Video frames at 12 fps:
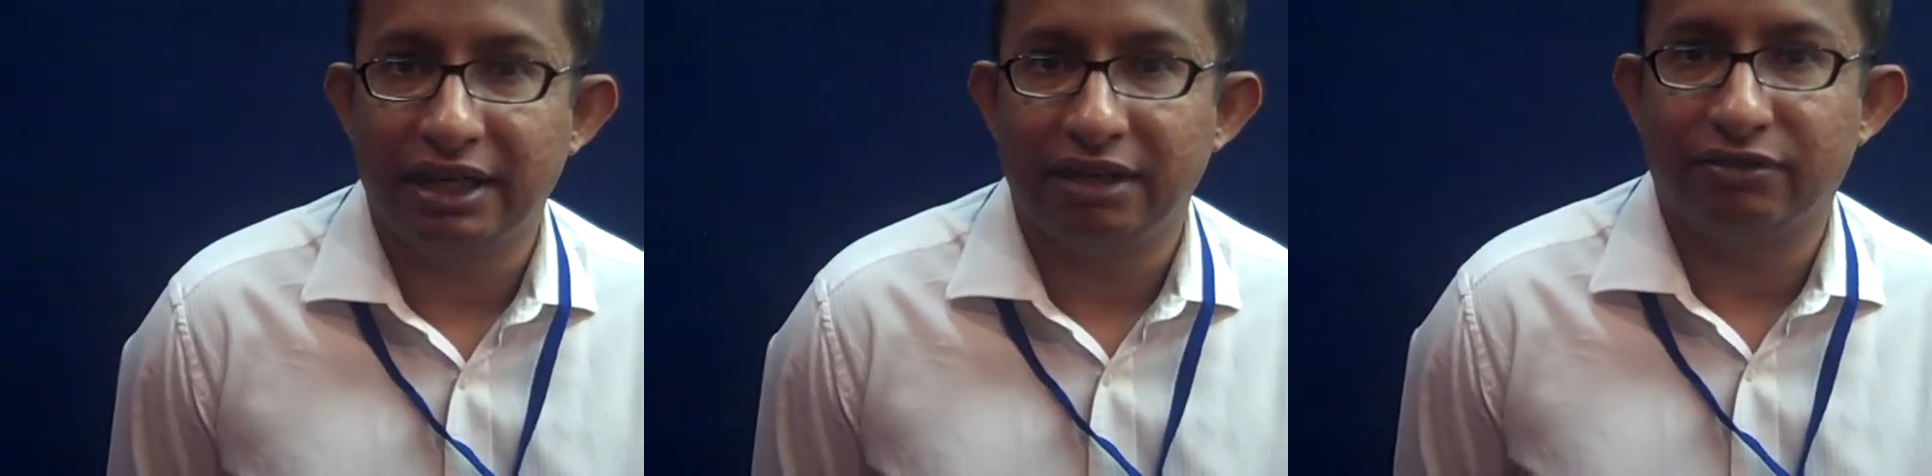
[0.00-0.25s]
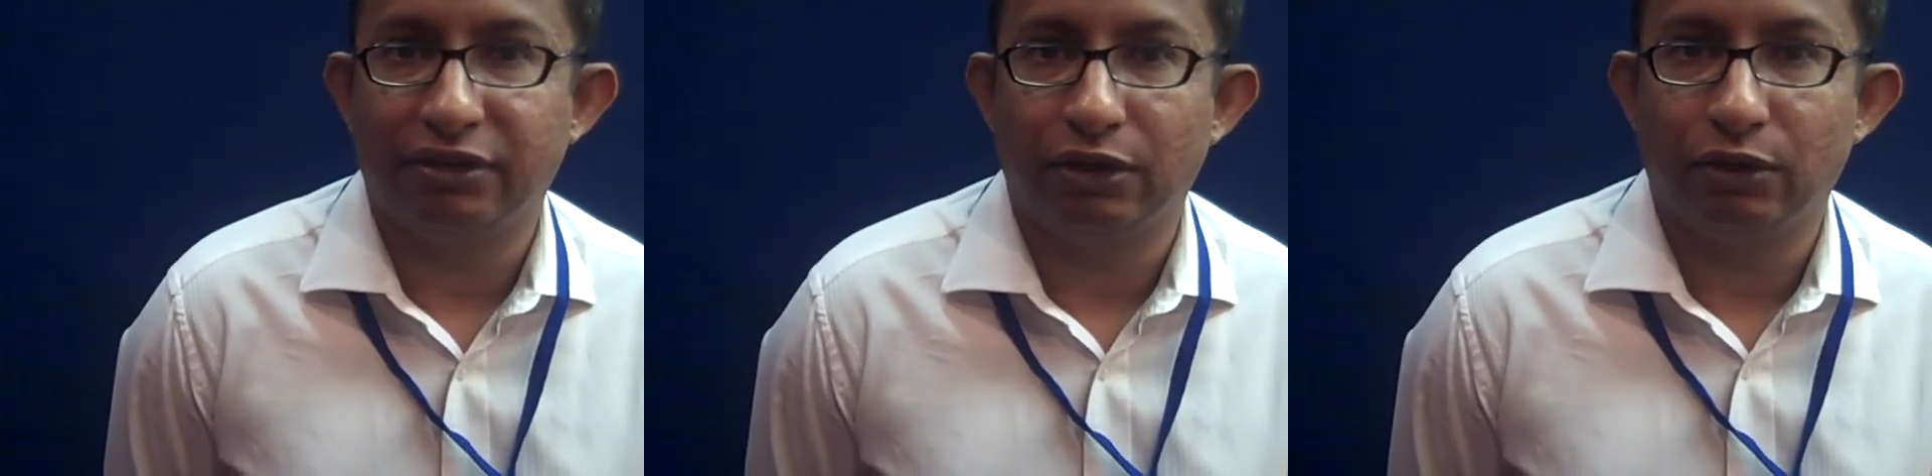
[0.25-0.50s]

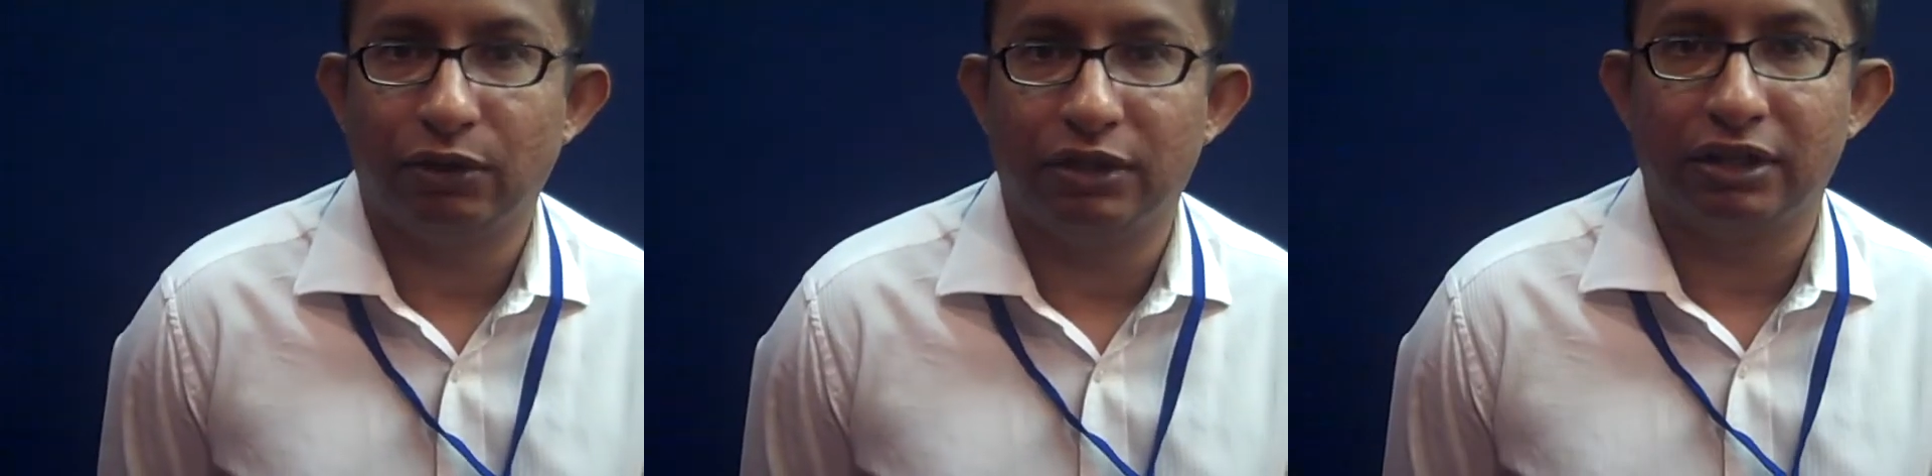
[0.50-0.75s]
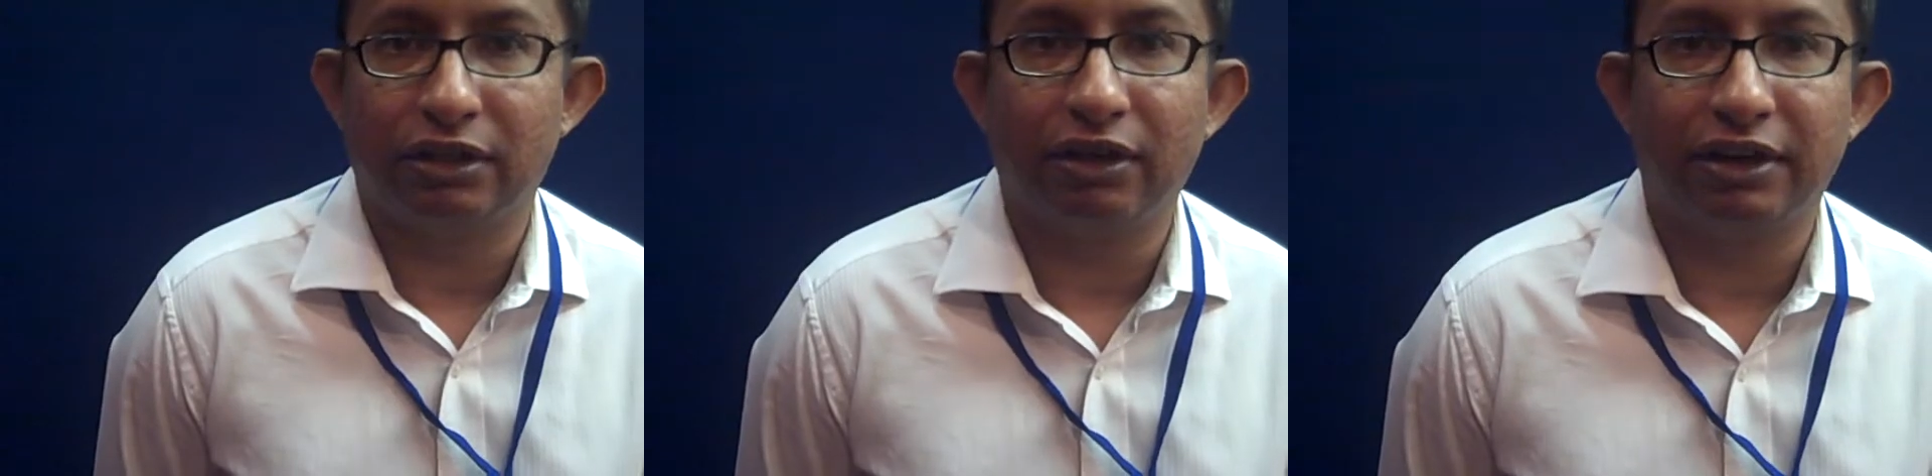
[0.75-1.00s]
different local
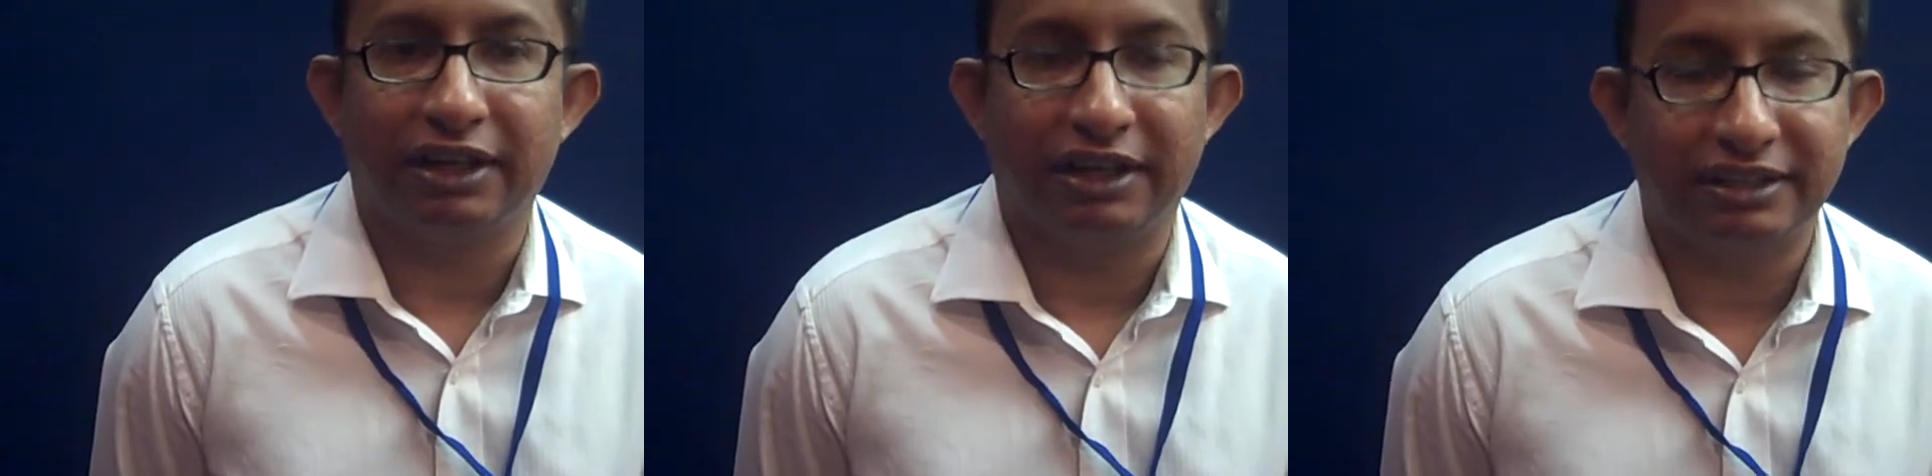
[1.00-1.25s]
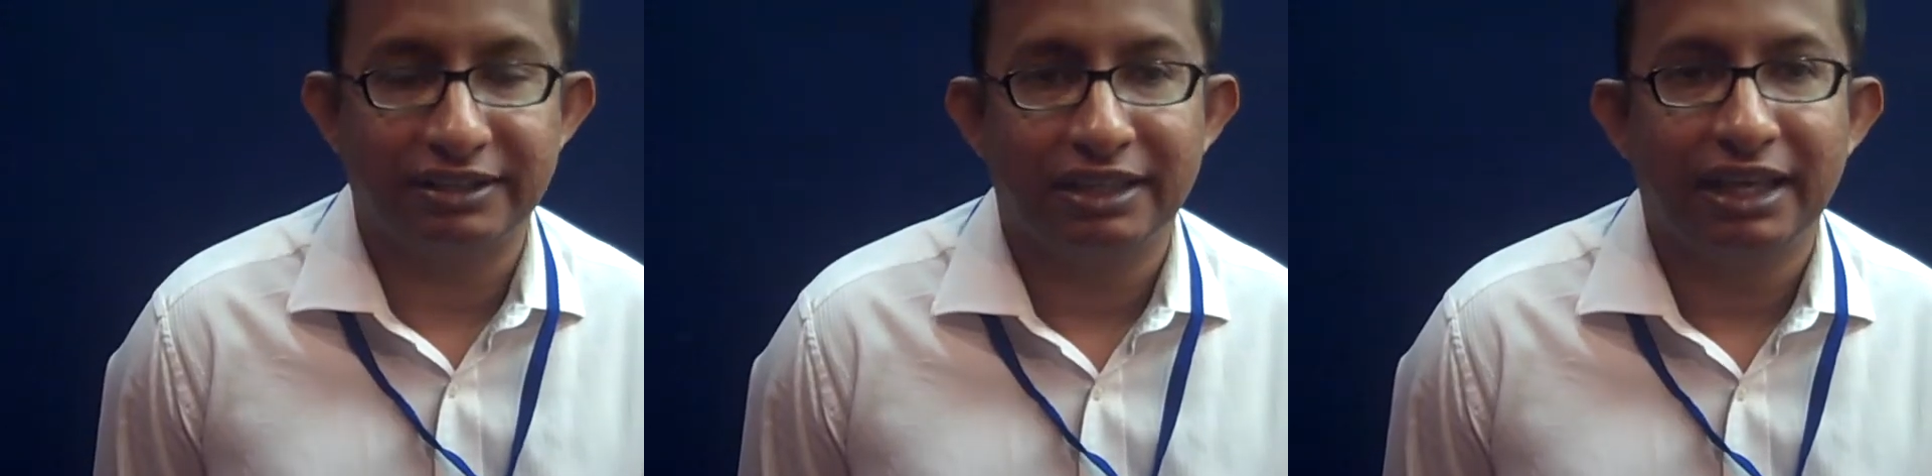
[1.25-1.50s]

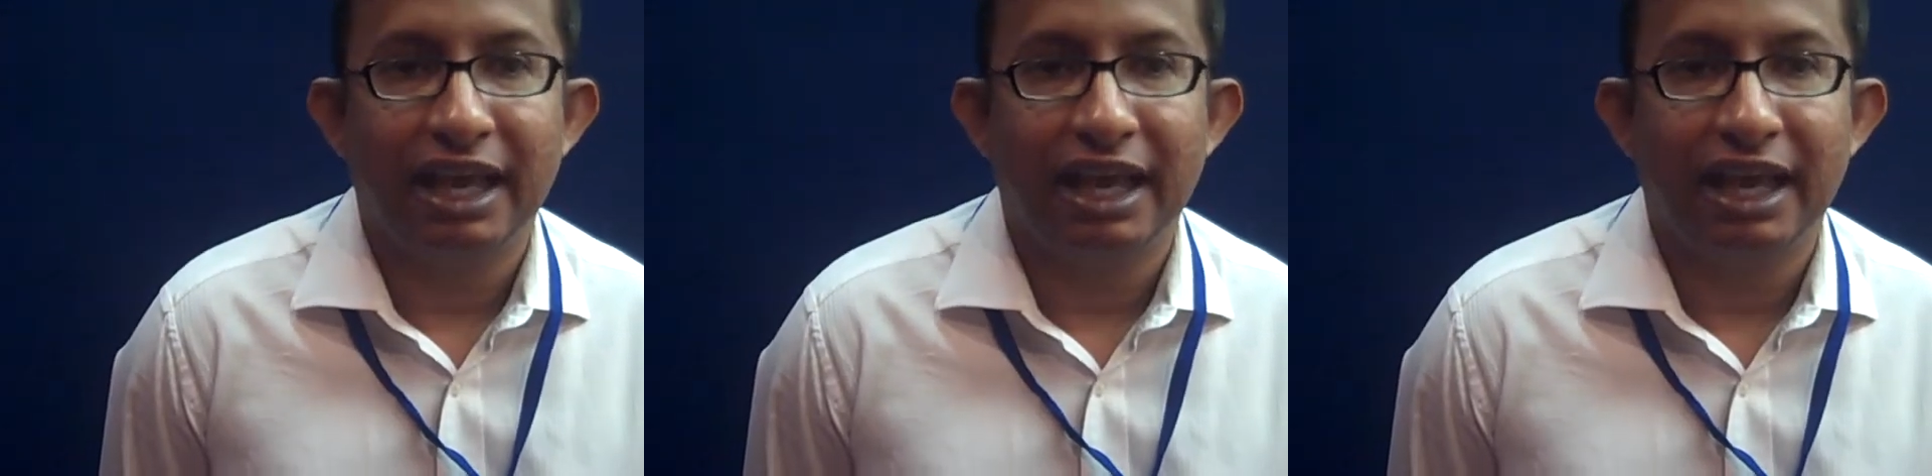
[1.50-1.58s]
contexts,